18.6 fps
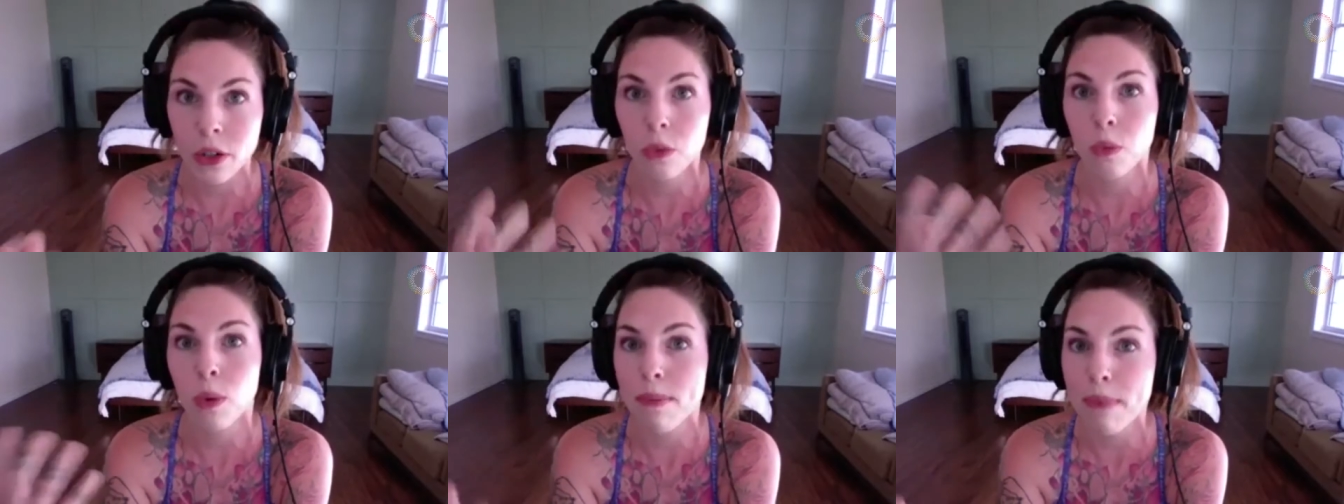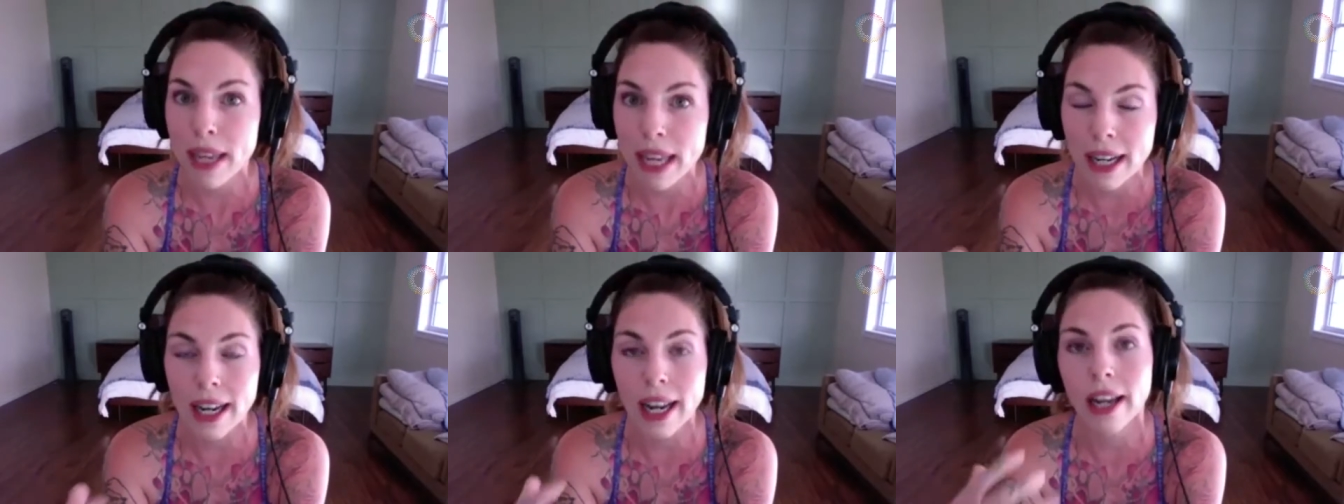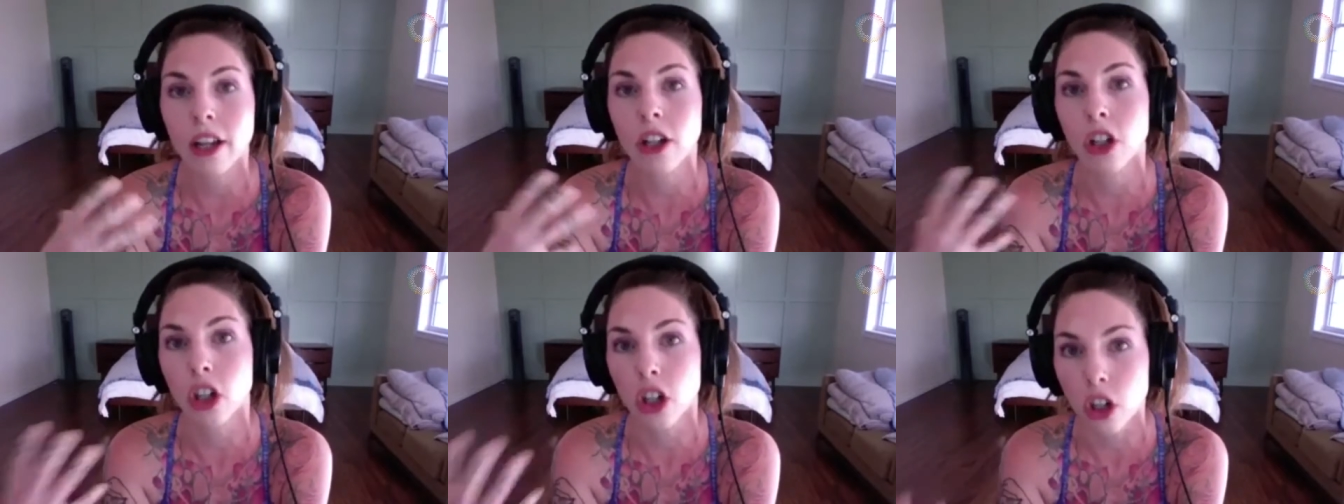women
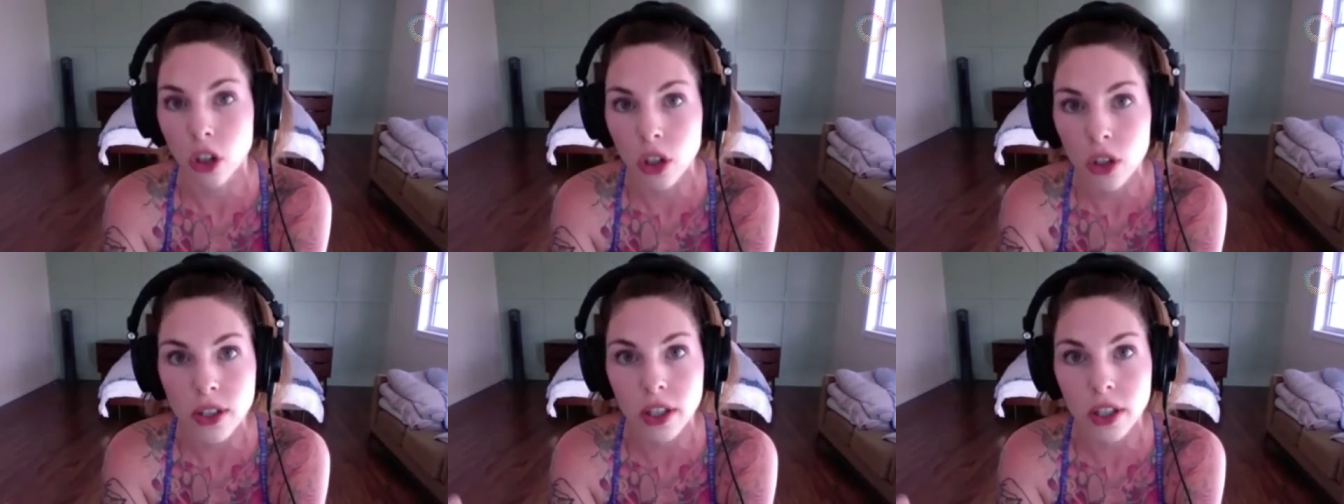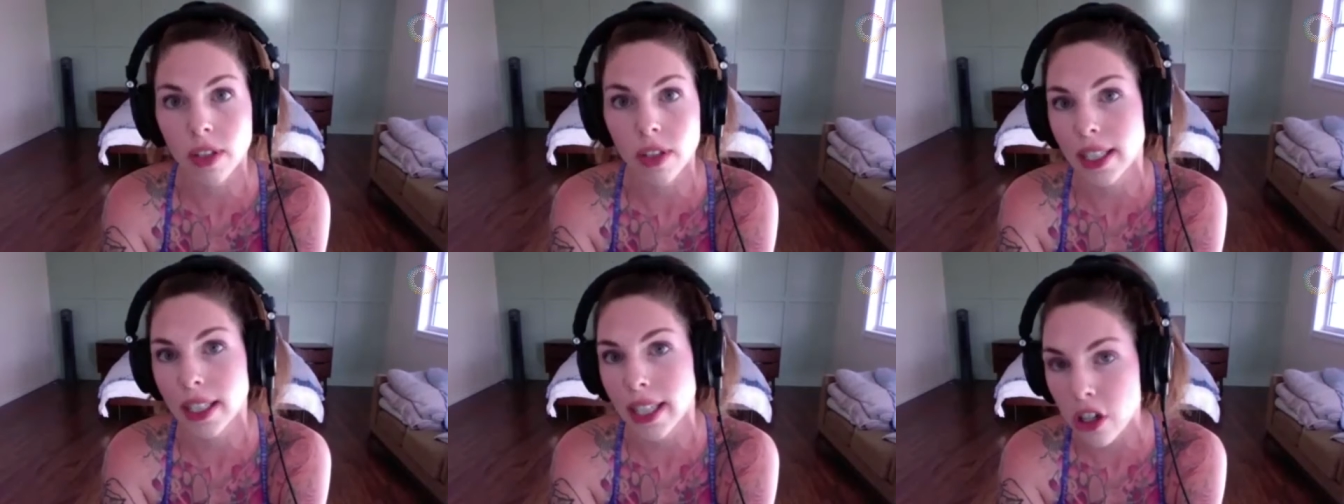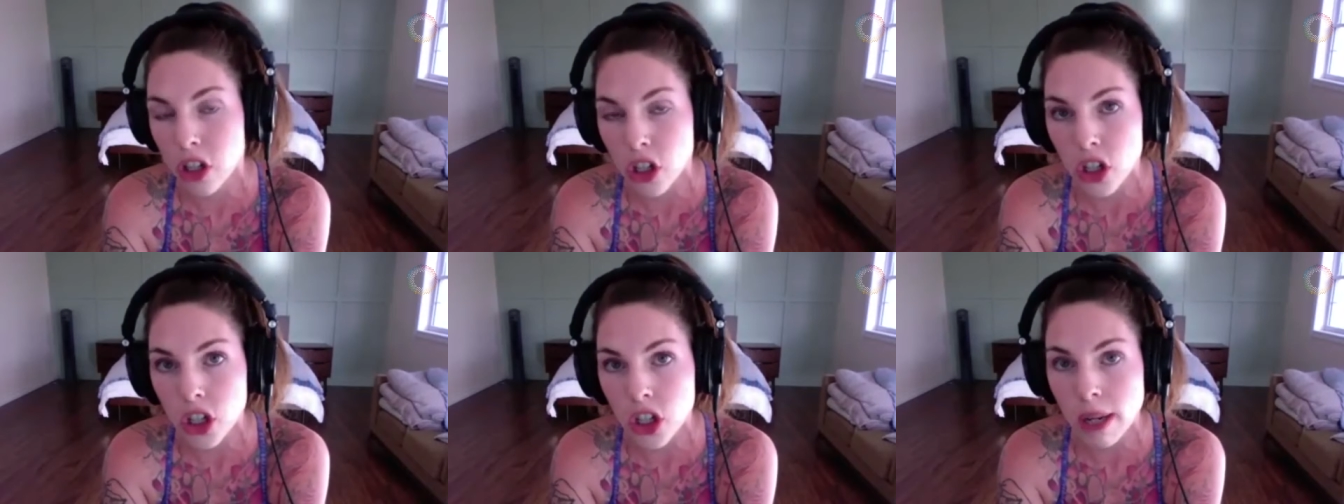and girls in
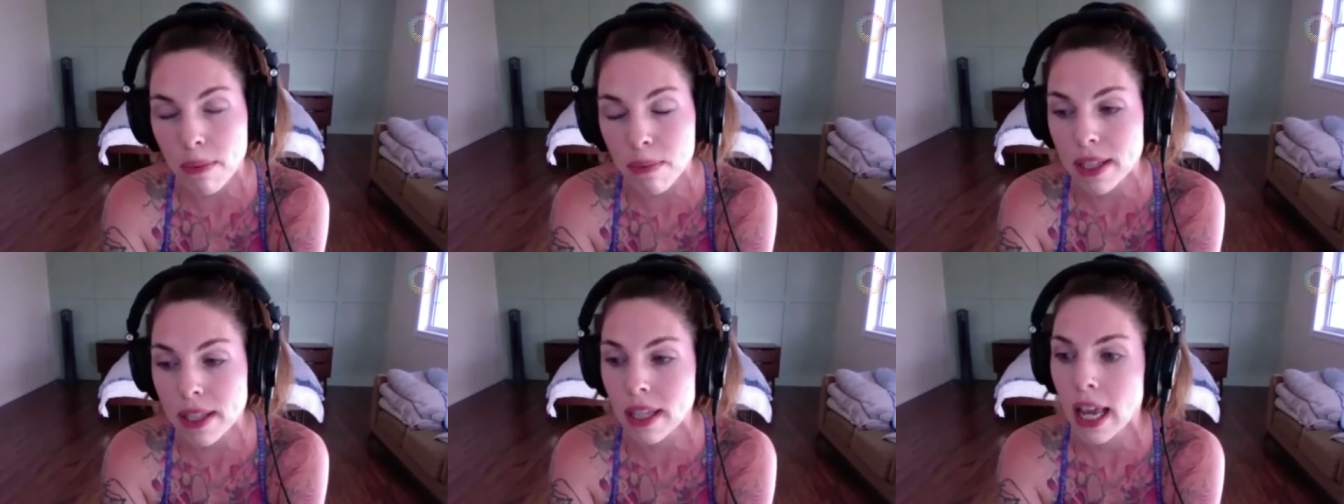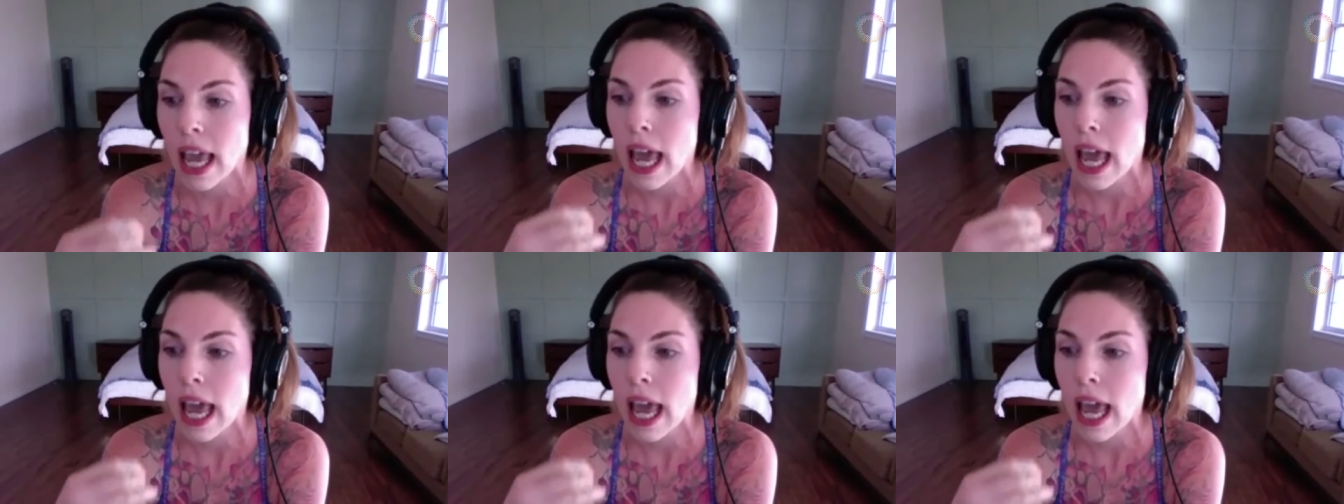relationships,